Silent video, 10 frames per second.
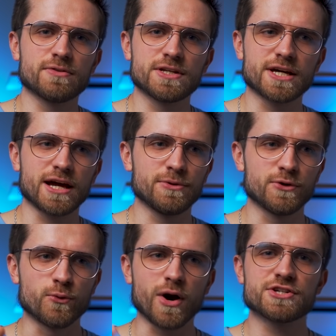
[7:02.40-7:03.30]
of the time
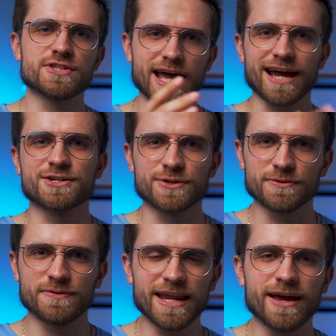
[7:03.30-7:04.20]
you watch the actual
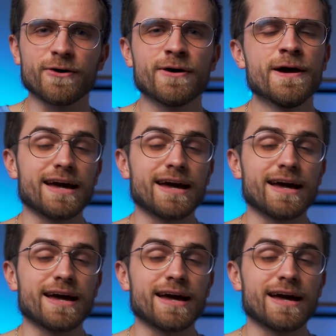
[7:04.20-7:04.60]
video.